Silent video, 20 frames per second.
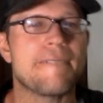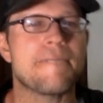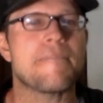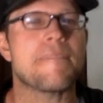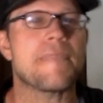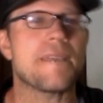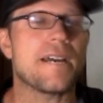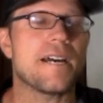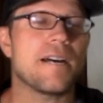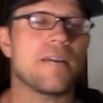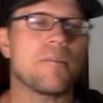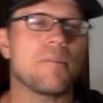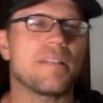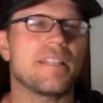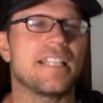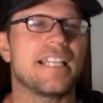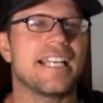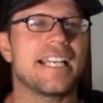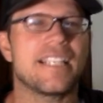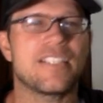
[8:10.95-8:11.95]

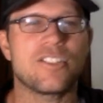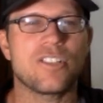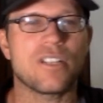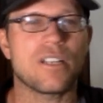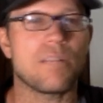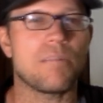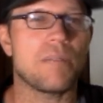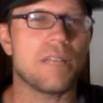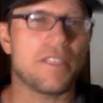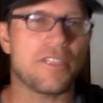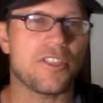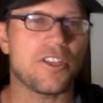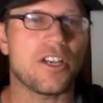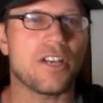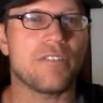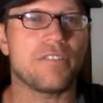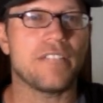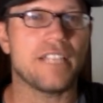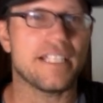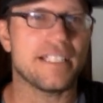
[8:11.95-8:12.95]
But like, I took a month
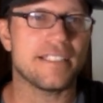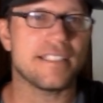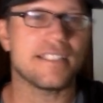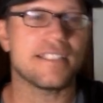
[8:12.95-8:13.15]
off last